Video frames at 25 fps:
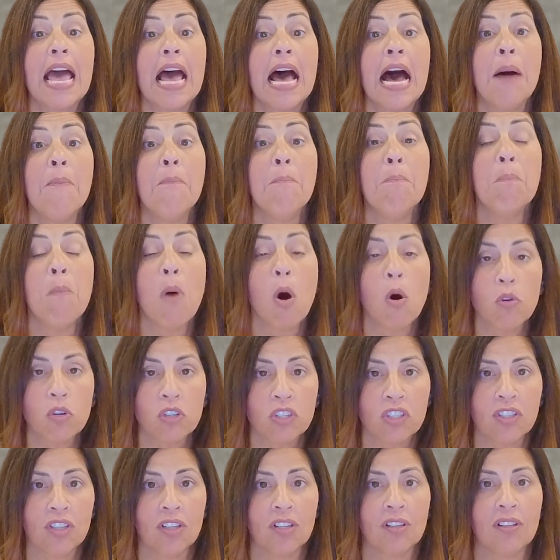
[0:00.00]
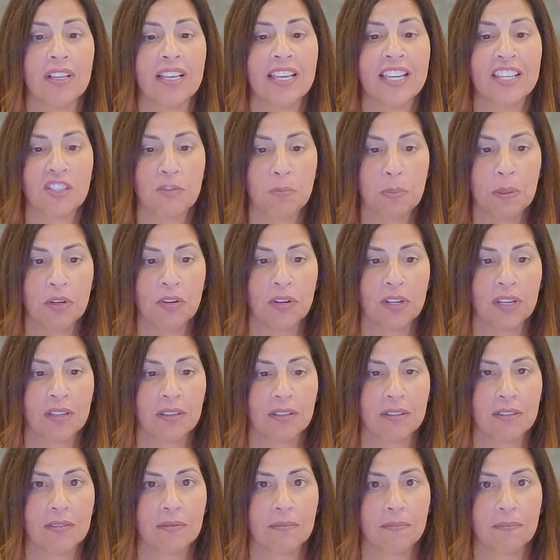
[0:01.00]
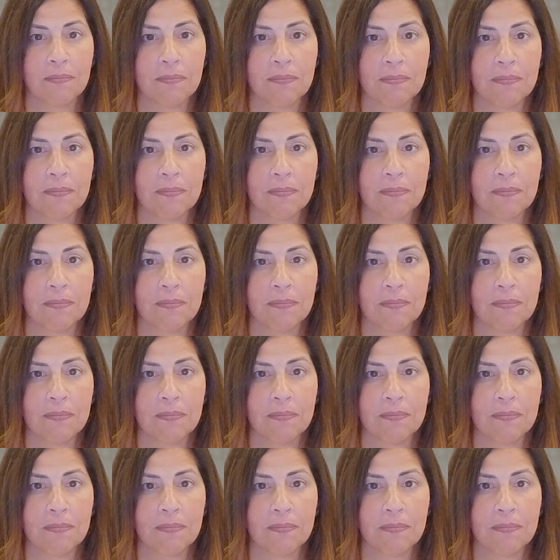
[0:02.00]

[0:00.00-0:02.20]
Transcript: emotional experience.